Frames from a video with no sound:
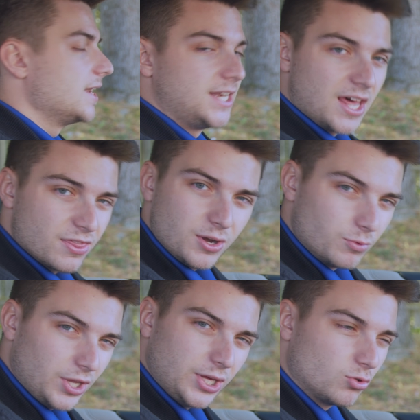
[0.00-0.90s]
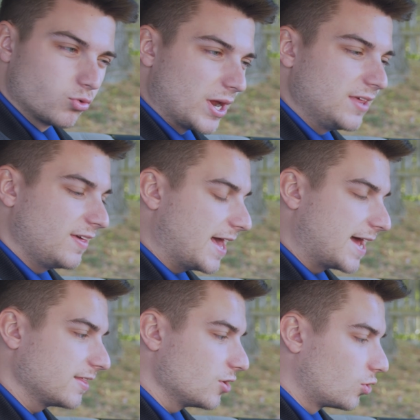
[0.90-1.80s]
nothing really crazy
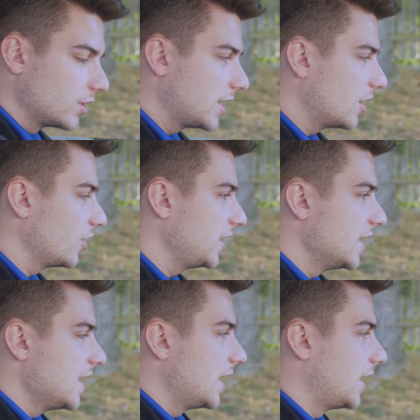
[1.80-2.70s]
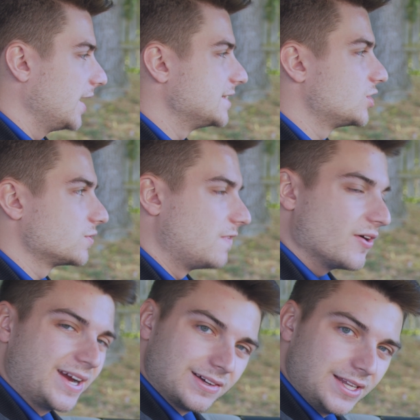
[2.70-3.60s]
out of the ordinary. It's just
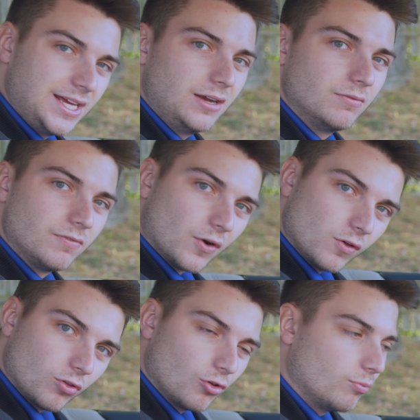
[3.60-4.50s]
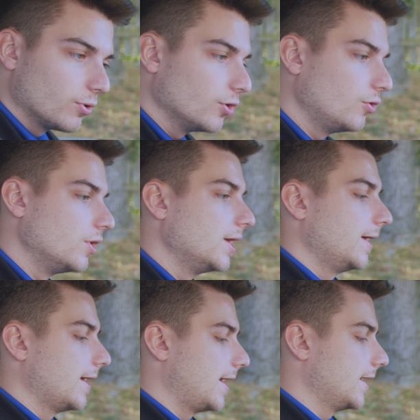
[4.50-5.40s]
very clean, very Subaru,
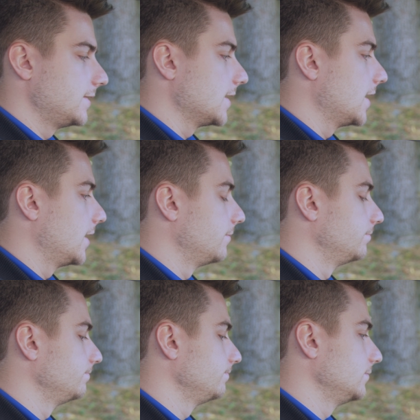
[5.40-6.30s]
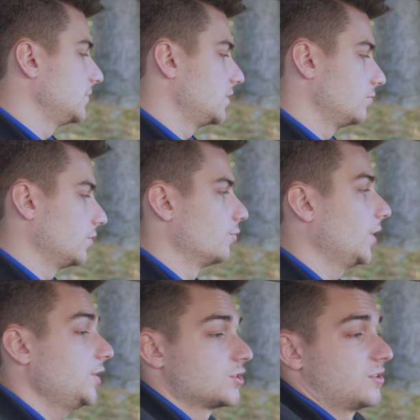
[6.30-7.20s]
and it
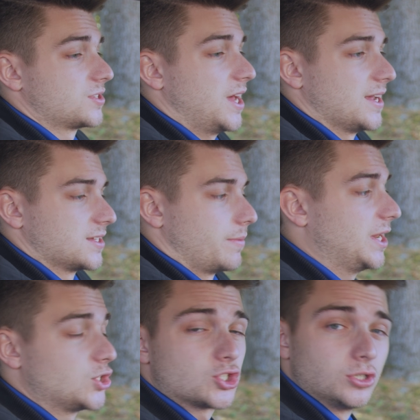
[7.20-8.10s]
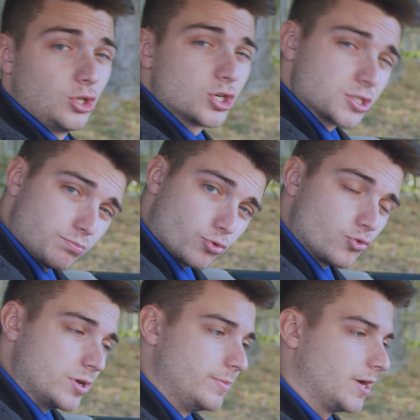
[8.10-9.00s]
really just looks nice. I mean, it just looks
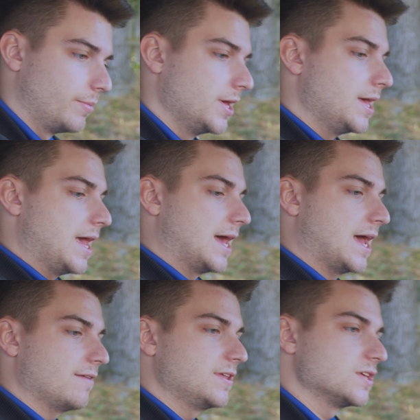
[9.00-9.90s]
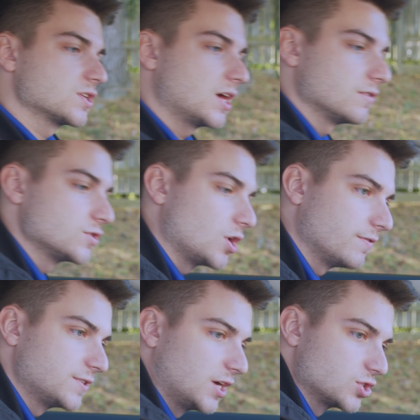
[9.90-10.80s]
premium. And having this kind of
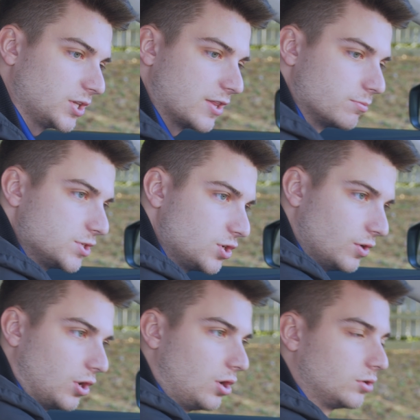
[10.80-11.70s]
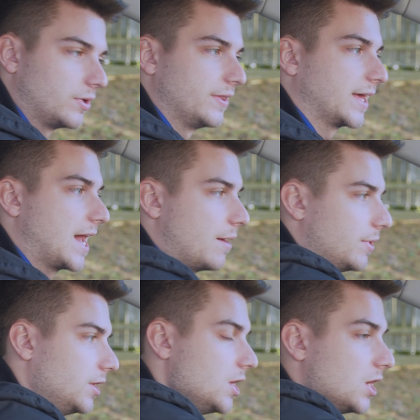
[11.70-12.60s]
soft touch leather material all around the cabin,